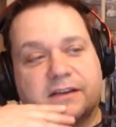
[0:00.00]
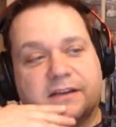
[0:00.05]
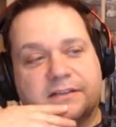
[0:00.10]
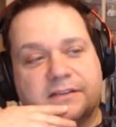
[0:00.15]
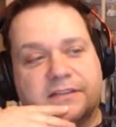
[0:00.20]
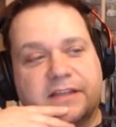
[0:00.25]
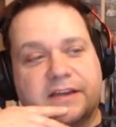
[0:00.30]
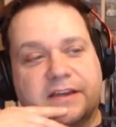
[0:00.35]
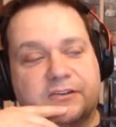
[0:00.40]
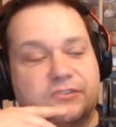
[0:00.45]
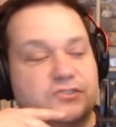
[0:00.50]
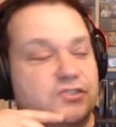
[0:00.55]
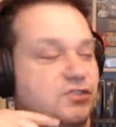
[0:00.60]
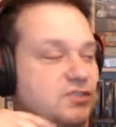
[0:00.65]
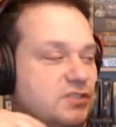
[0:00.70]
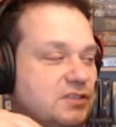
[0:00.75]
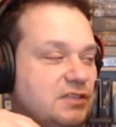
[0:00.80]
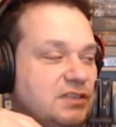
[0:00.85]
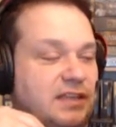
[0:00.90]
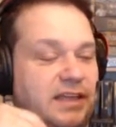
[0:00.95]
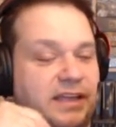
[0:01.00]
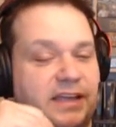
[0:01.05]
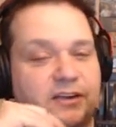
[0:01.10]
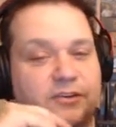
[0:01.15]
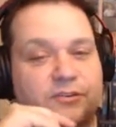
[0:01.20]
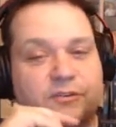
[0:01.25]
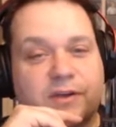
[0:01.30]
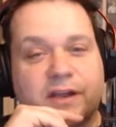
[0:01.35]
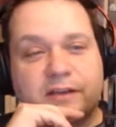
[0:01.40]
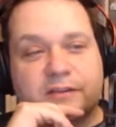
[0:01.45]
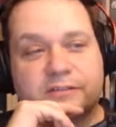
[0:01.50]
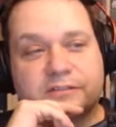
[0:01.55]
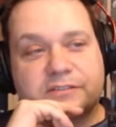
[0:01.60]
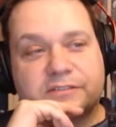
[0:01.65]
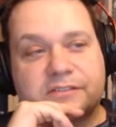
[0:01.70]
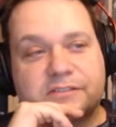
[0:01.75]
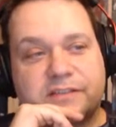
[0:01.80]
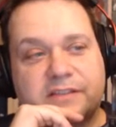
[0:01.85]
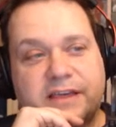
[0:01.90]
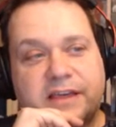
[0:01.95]
that are just laying
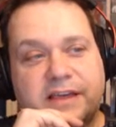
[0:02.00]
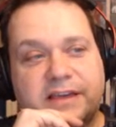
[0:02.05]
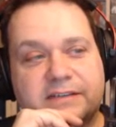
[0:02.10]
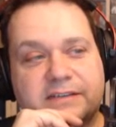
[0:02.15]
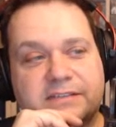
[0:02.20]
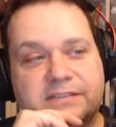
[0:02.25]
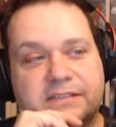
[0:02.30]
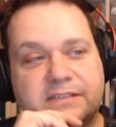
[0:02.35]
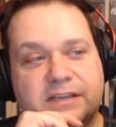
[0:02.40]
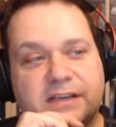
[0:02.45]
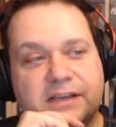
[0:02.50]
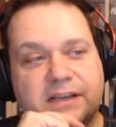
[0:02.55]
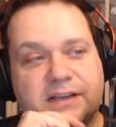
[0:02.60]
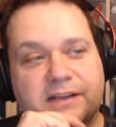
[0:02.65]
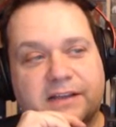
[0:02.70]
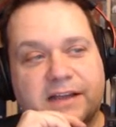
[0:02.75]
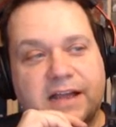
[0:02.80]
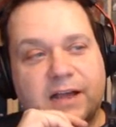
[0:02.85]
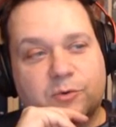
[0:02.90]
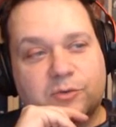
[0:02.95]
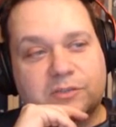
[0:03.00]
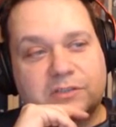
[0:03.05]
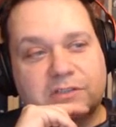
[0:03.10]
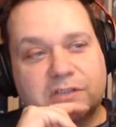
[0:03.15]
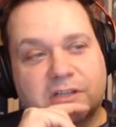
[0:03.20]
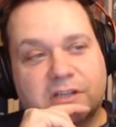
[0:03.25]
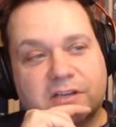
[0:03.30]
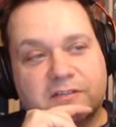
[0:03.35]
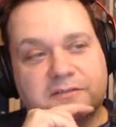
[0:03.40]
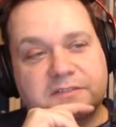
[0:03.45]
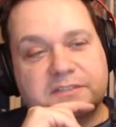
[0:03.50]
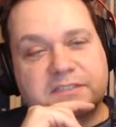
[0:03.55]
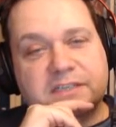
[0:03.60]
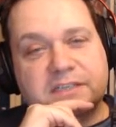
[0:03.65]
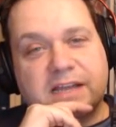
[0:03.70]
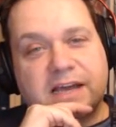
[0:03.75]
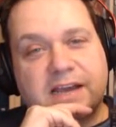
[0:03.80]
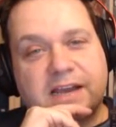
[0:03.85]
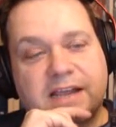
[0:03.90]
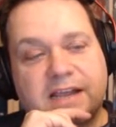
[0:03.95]
around that I would love to
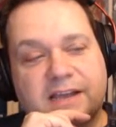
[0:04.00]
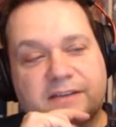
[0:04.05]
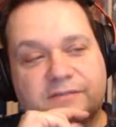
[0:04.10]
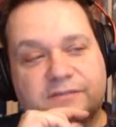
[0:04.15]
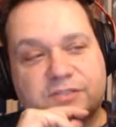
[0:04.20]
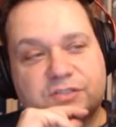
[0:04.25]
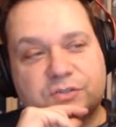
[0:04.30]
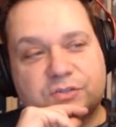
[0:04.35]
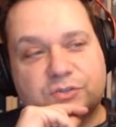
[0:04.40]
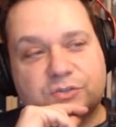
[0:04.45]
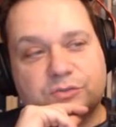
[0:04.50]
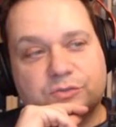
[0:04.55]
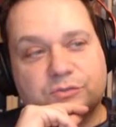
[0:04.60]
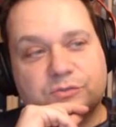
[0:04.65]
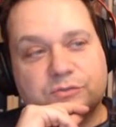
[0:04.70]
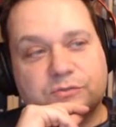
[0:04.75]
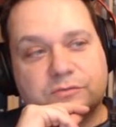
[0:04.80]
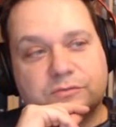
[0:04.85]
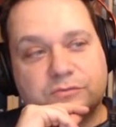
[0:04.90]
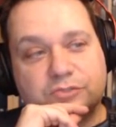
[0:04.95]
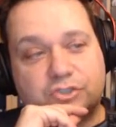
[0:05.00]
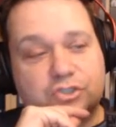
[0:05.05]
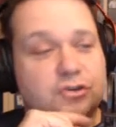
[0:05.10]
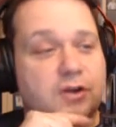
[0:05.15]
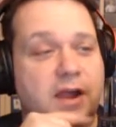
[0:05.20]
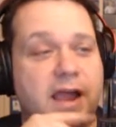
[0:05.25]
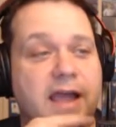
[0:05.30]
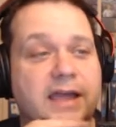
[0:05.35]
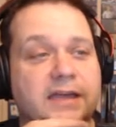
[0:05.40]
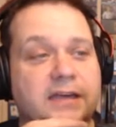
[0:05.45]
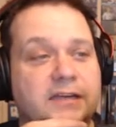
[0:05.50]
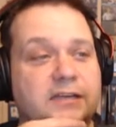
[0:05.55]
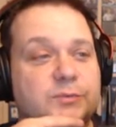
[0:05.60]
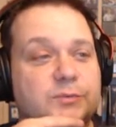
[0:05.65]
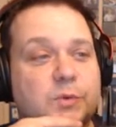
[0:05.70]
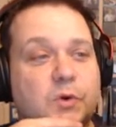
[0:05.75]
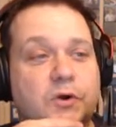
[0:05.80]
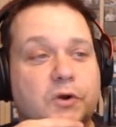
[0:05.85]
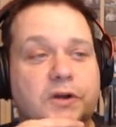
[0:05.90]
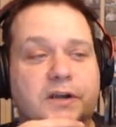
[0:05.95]
not have to track
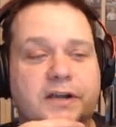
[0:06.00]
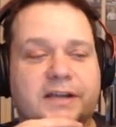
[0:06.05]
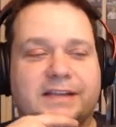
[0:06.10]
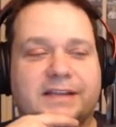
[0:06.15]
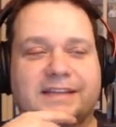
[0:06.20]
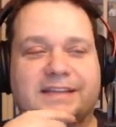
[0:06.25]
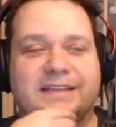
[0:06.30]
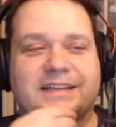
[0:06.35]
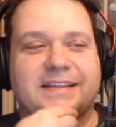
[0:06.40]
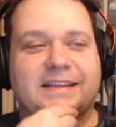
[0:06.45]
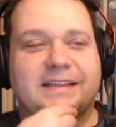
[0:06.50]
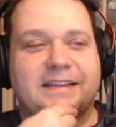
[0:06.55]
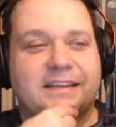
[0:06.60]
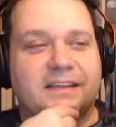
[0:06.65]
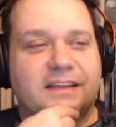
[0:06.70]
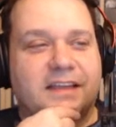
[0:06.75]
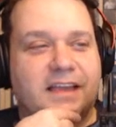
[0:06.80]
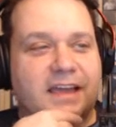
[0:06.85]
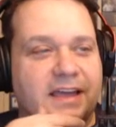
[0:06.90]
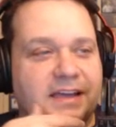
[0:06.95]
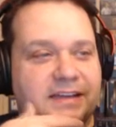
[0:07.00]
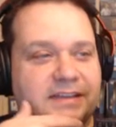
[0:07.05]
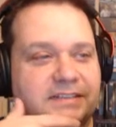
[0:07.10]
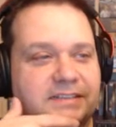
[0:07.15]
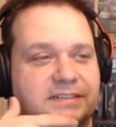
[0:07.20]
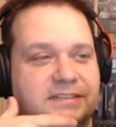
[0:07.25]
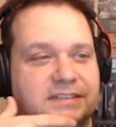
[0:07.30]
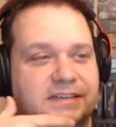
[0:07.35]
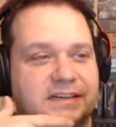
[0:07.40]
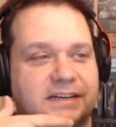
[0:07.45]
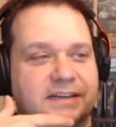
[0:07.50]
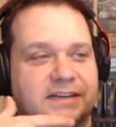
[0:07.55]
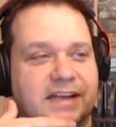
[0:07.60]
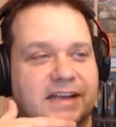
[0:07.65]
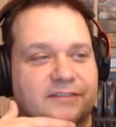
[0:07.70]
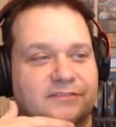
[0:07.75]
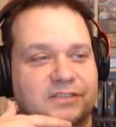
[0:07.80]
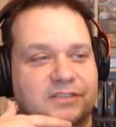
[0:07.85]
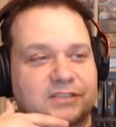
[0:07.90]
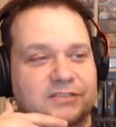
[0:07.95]
anymore and
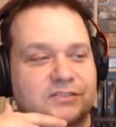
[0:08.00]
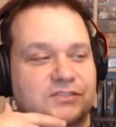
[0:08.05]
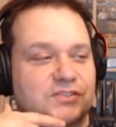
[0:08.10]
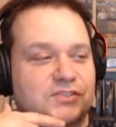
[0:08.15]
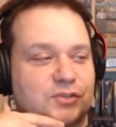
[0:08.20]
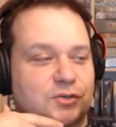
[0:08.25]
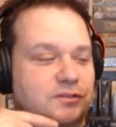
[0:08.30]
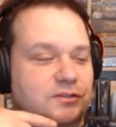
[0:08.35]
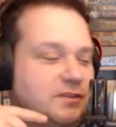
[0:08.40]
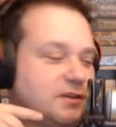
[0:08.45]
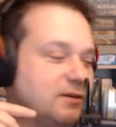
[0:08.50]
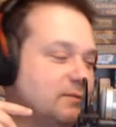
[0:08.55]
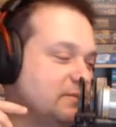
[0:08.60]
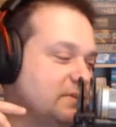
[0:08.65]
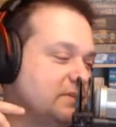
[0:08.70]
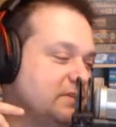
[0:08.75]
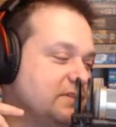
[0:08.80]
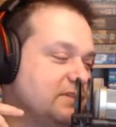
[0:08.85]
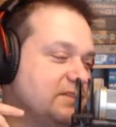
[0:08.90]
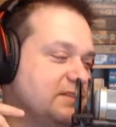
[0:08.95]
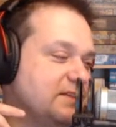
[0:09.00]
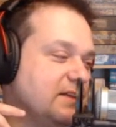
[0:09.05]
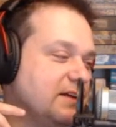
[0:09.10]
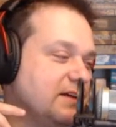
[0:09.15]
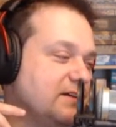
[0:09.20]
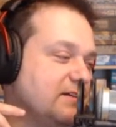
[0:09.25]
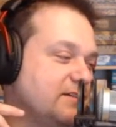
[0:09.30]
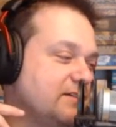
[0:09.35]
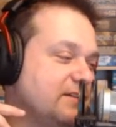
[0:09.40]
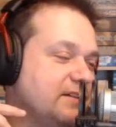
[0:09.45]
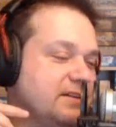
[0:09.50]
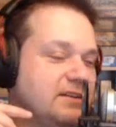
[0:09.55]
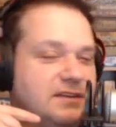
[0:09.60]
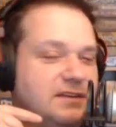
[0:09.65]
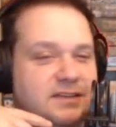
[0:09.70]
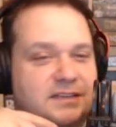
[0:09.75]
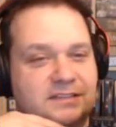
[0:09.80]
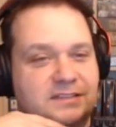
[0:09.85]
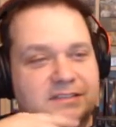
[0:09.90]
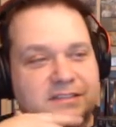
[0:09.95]
have to insert them into
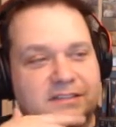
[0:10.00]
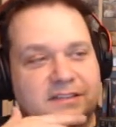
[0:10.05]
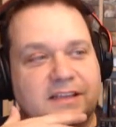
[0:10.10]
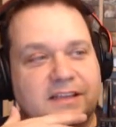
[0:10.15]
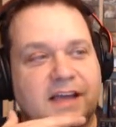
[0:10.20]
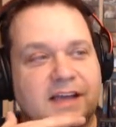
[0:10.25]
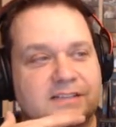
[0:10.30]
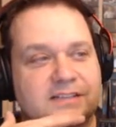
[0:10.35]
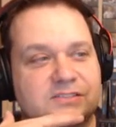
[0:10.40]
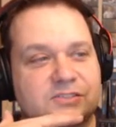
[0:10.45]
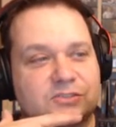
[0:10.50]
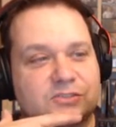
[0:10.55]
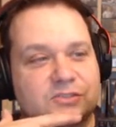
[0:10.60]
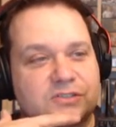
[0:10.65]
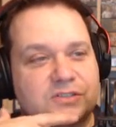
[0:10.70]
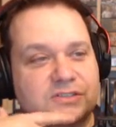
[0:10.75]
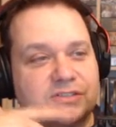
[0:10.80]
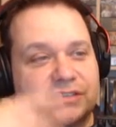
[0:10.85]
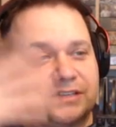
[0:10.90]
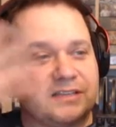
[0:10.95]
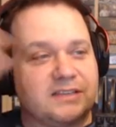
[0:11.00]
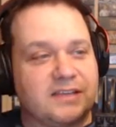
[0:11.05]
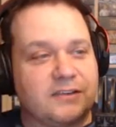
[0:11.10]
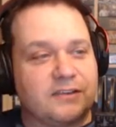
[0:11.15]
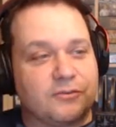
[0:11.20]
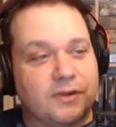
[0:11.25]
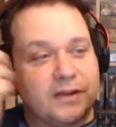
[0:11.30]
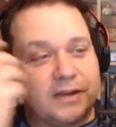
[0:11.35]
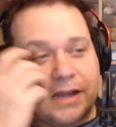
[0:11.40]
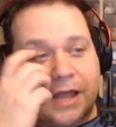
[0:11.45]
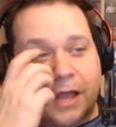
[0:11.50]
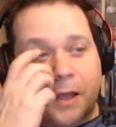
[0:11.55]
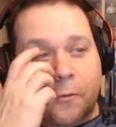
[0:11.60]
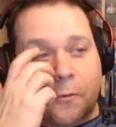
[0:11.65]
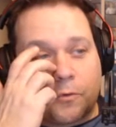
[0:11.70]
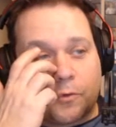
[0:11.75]
the console, because I think right now